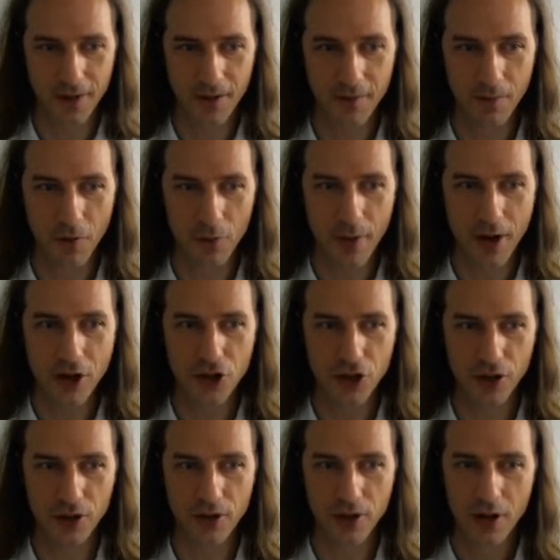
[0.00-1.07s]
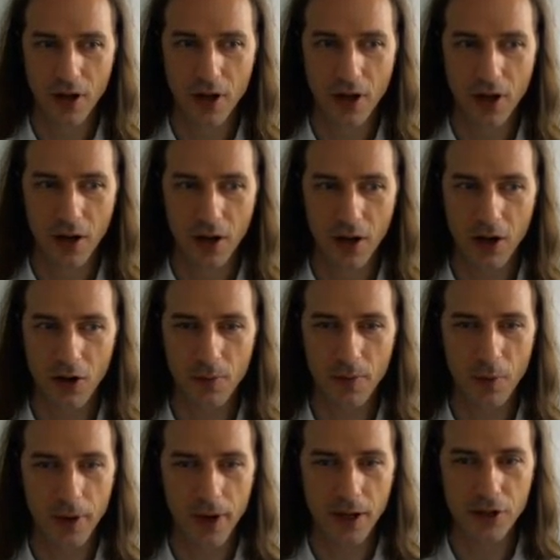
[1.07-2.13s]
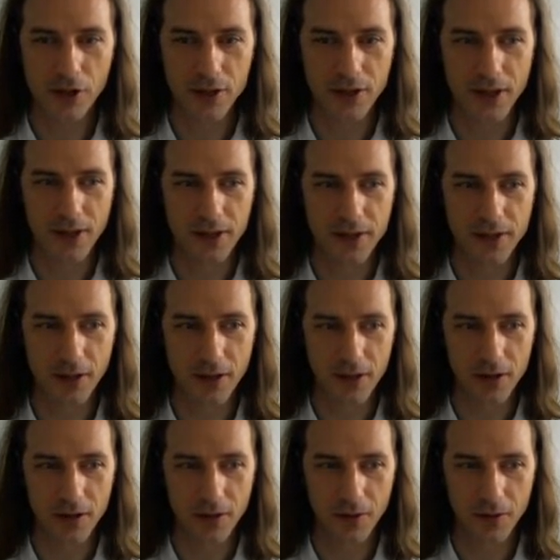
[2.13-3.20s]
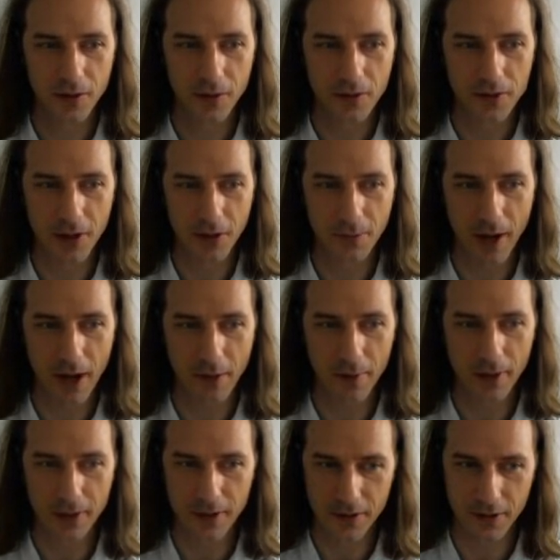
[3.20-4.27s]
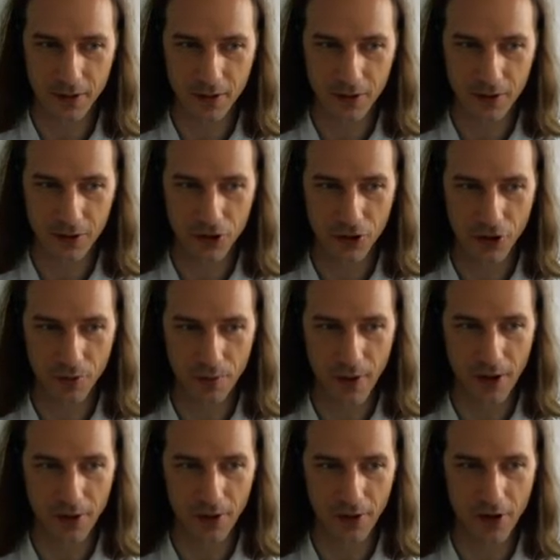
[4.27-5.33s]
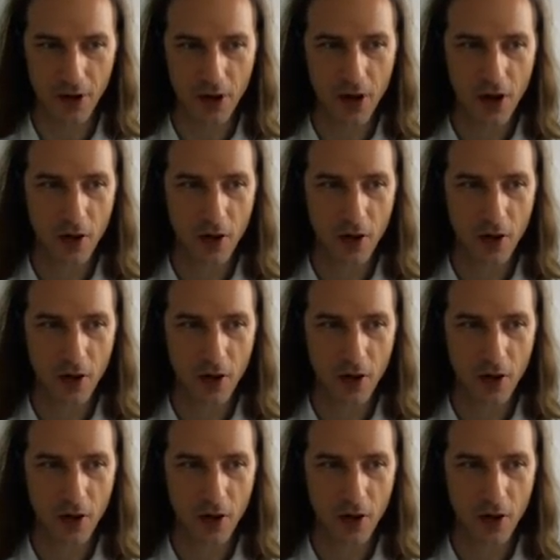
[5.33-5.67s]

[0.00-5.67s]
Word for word: information here, but we can just install using Pacman, so it shouldn't matter.